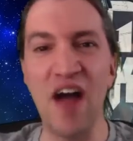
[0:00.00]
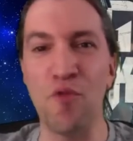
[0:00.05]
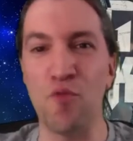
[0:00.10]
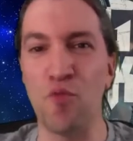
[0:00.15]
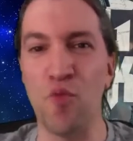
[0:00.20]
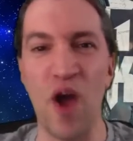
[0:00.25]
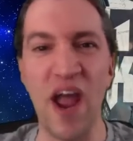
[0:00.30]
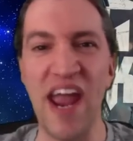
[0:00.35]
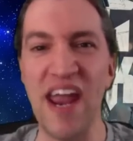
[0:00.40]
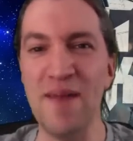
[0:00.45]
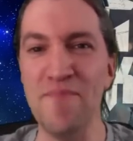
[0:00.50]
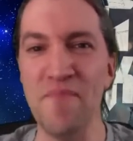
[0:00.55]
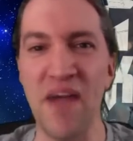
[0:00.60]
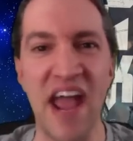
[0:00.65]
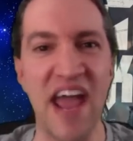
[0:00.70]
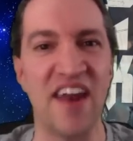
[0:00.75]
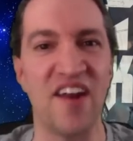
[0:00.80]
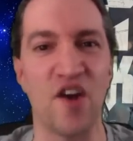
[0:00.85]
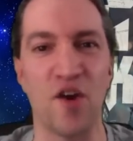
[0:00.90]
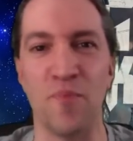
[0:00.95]
at Wayne
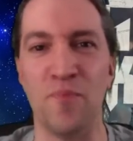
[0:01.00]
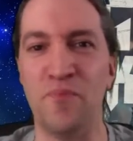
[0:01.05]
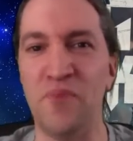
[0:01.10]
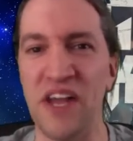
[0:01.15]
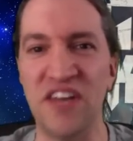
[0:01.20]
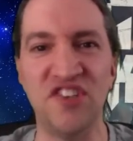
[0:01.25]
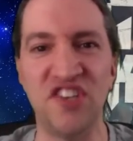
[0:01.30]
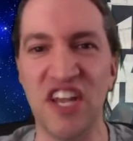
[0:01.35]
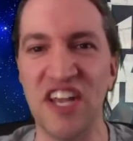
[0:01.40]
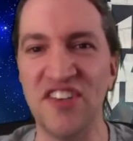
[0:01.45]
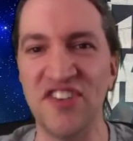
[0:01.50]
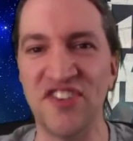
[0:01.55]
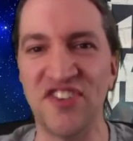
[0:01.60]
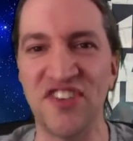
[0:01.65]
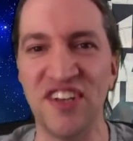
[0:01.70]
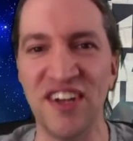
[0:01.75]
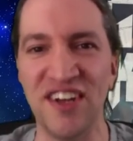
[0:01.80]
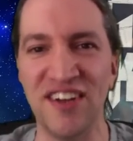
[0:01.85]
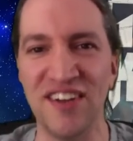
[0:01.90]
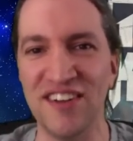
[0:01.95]
Manor,
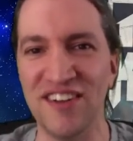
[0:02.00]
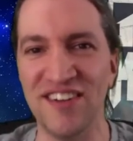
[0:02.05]
bitches!